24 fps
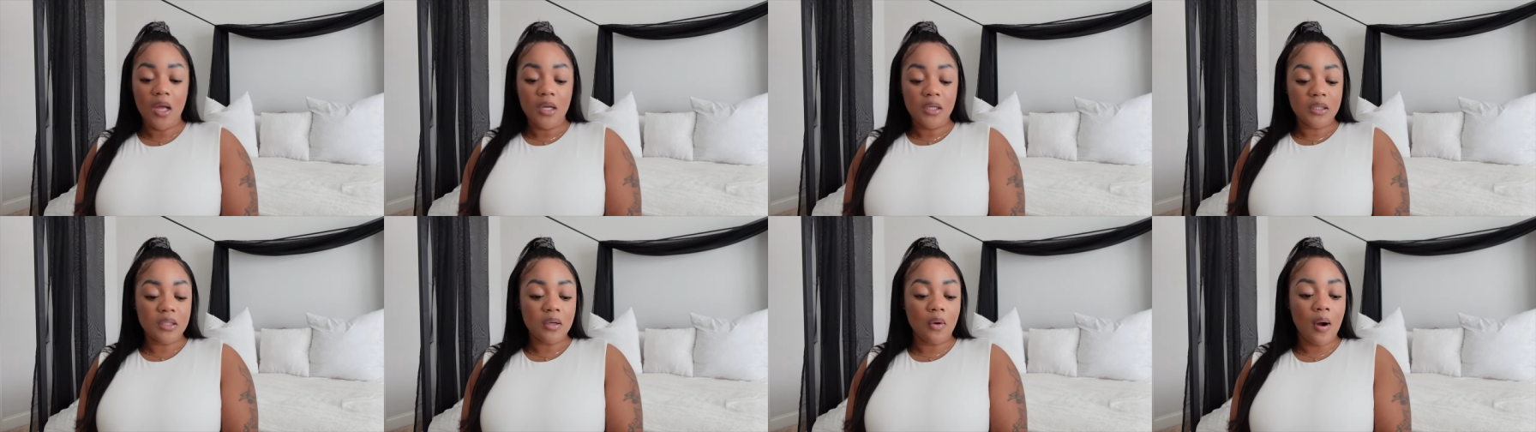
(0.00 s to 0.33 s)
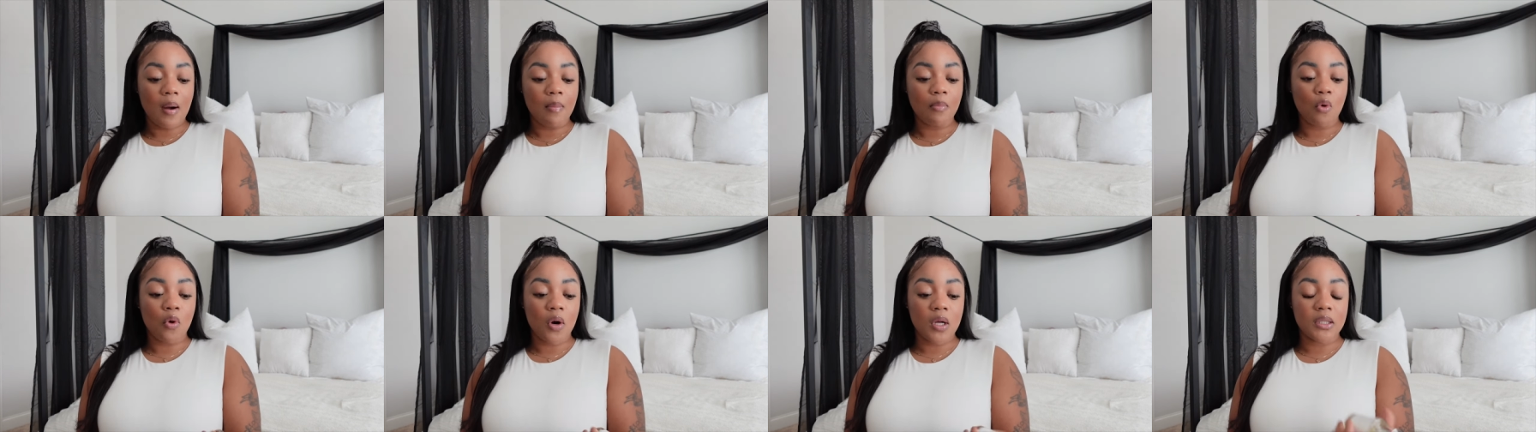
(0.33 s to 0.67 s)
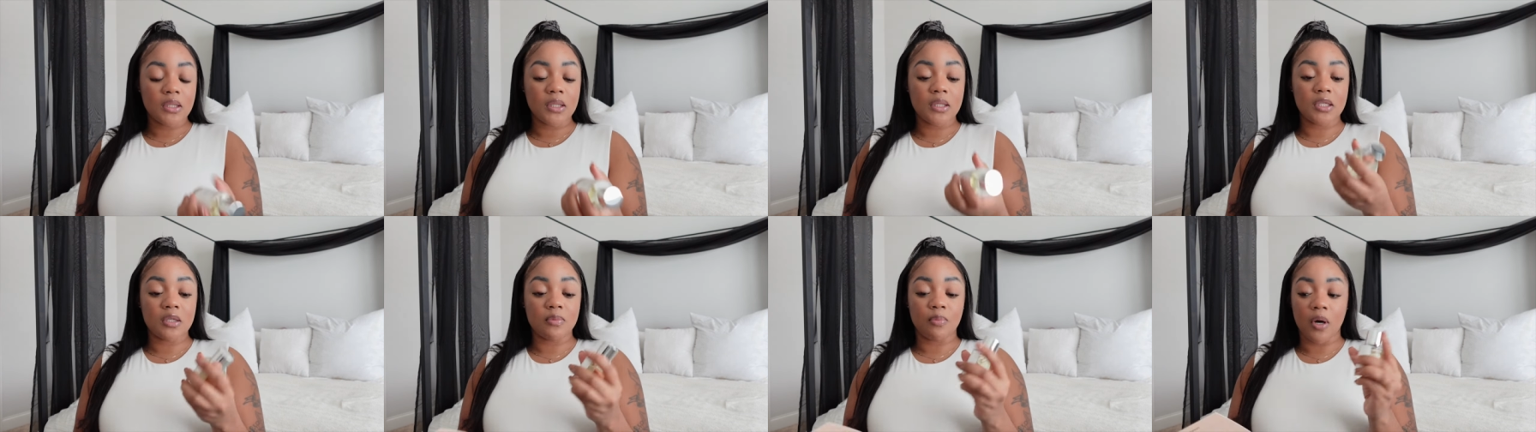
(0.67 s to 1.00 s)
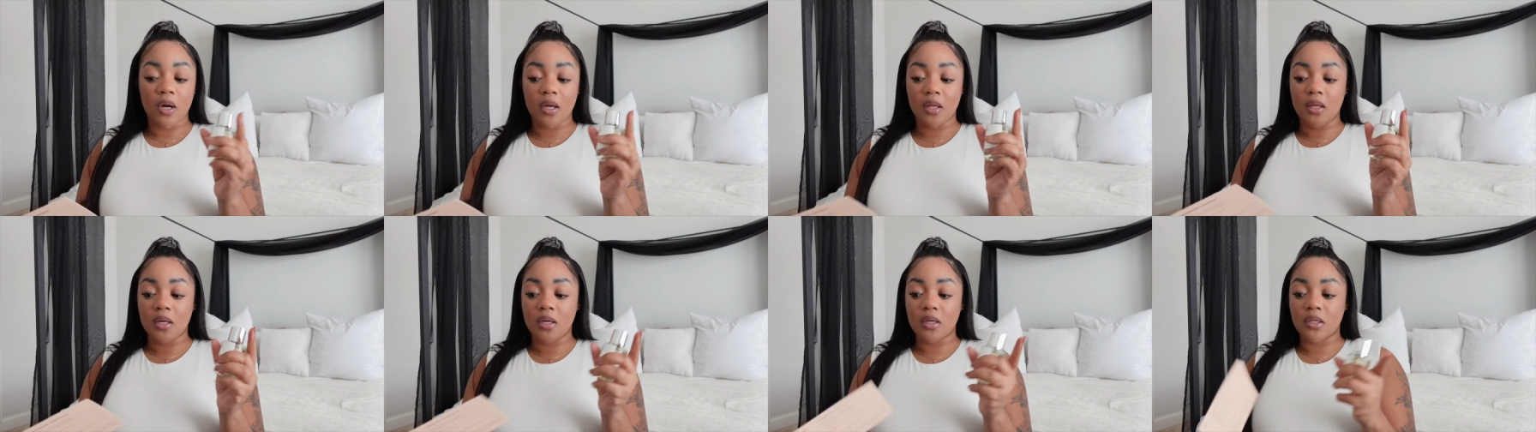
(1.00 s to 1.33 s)
So I'm going to
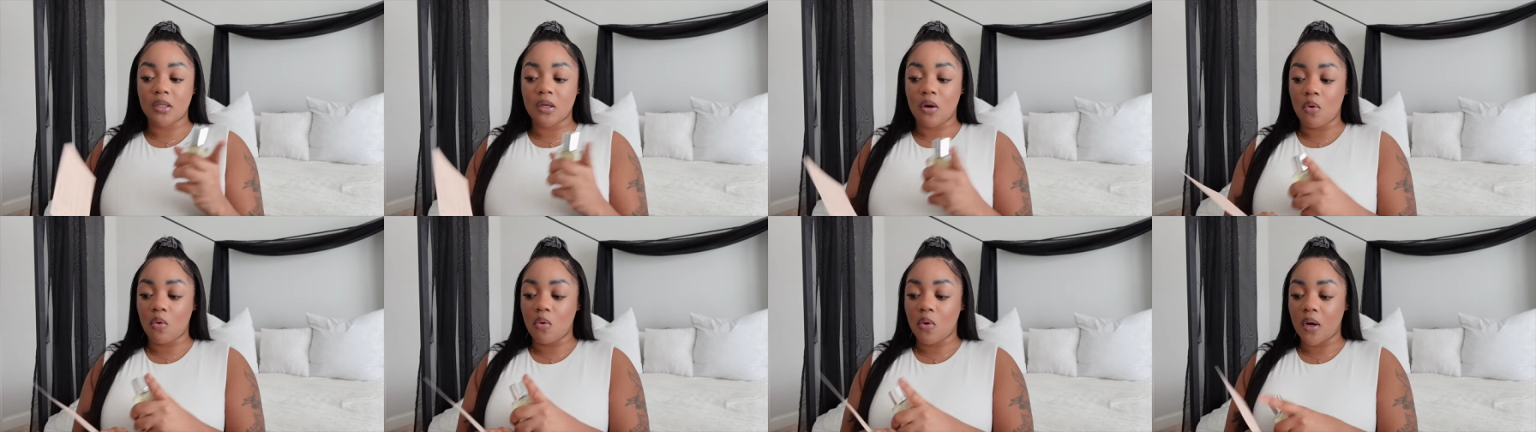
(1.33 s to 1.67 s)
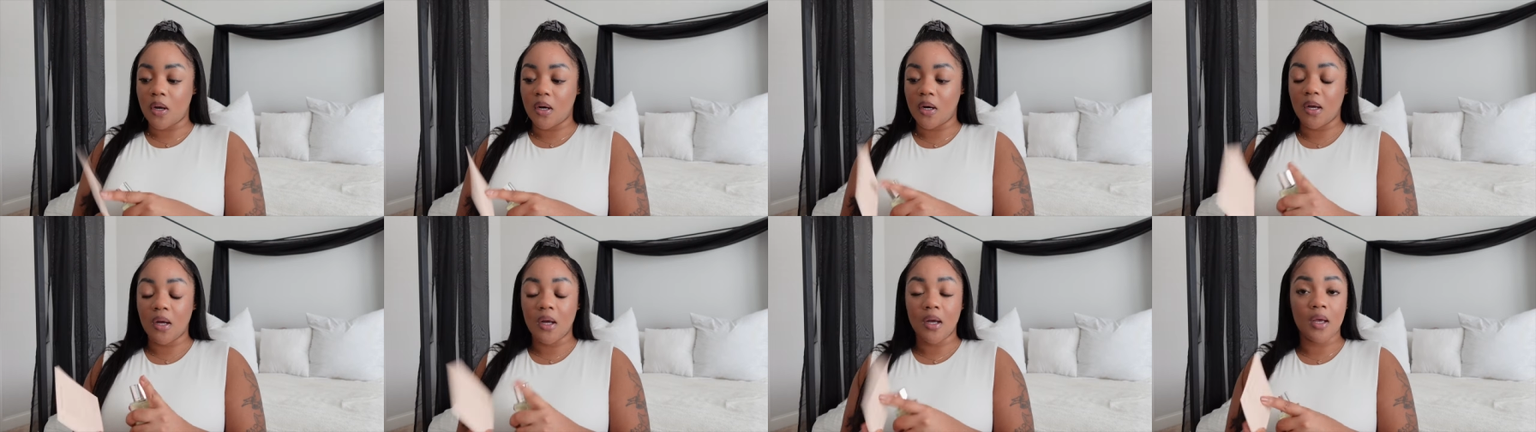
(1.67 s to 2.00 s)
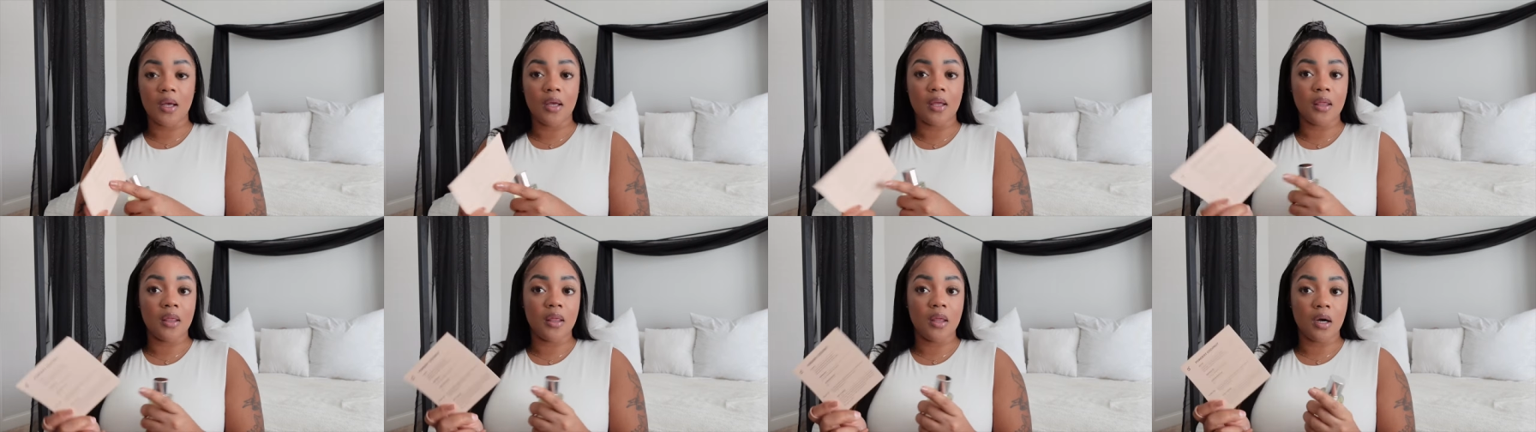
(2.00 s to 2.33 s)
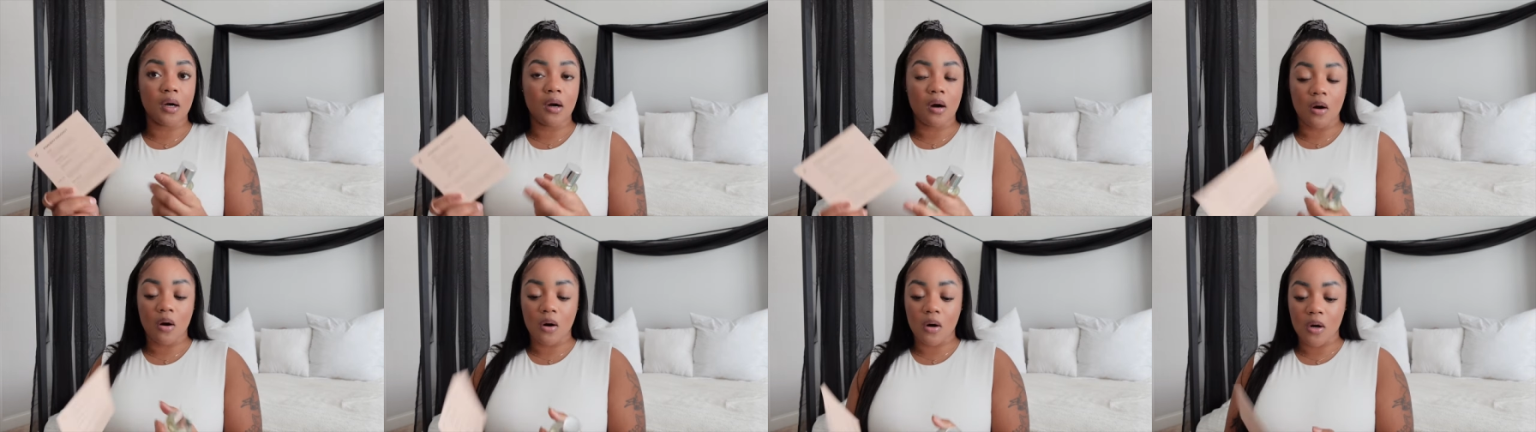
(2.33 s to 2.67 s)
spray this on
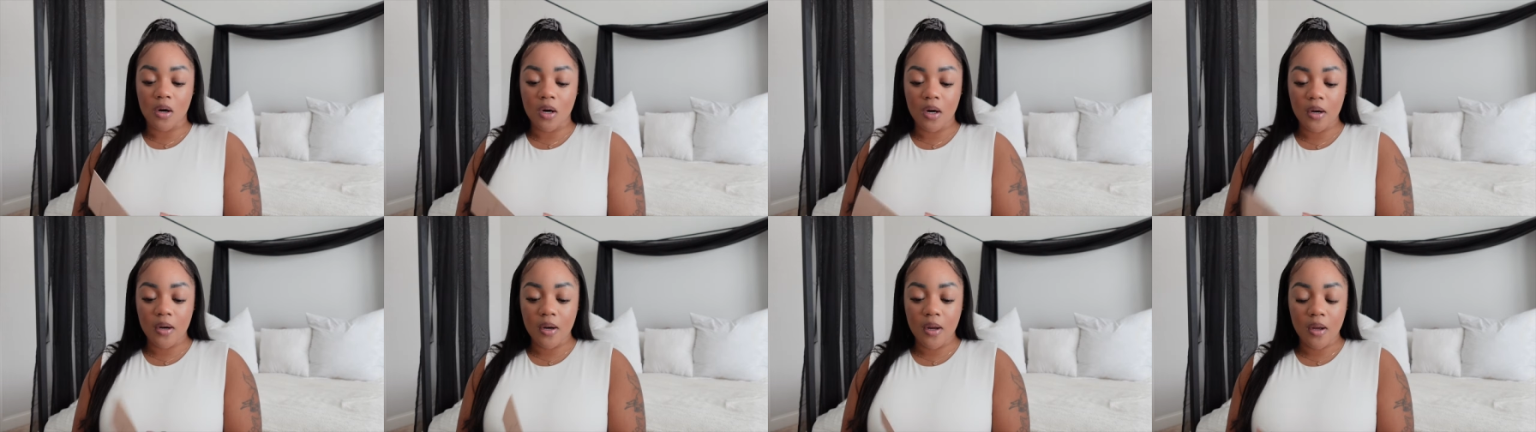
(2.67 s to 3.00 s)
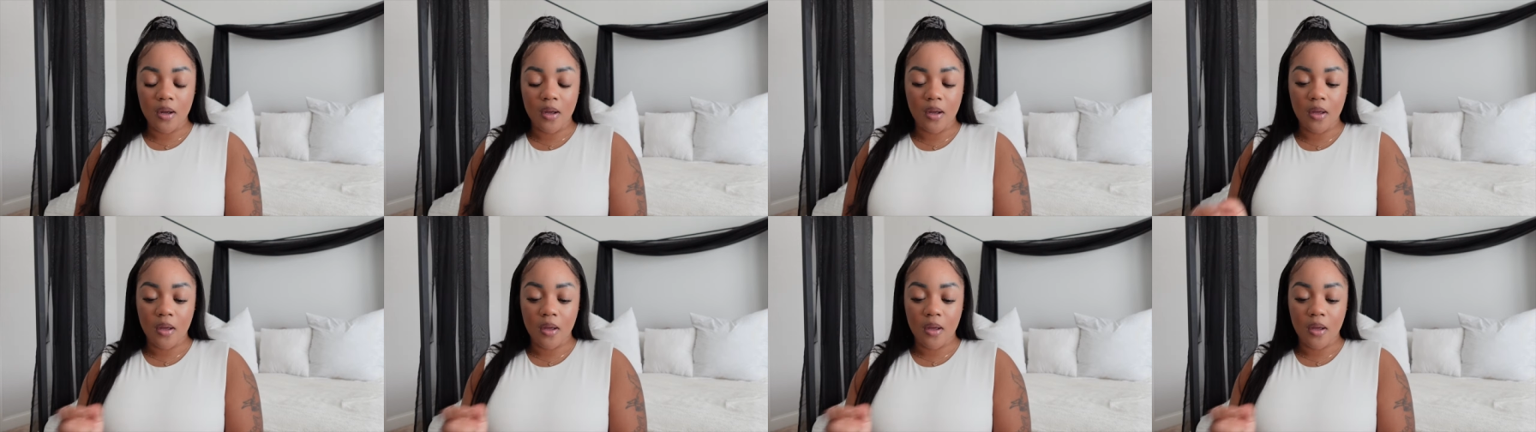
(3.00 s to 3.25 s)
the card.